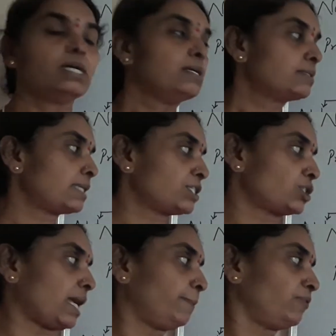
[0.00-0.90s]
Such
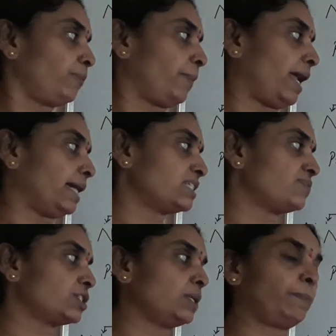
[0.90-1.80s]
type of plants
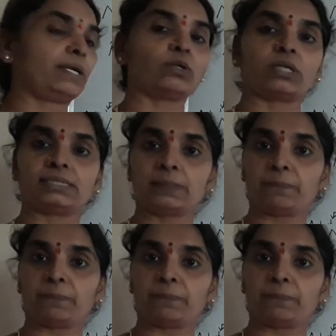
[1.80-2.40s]
which depend on other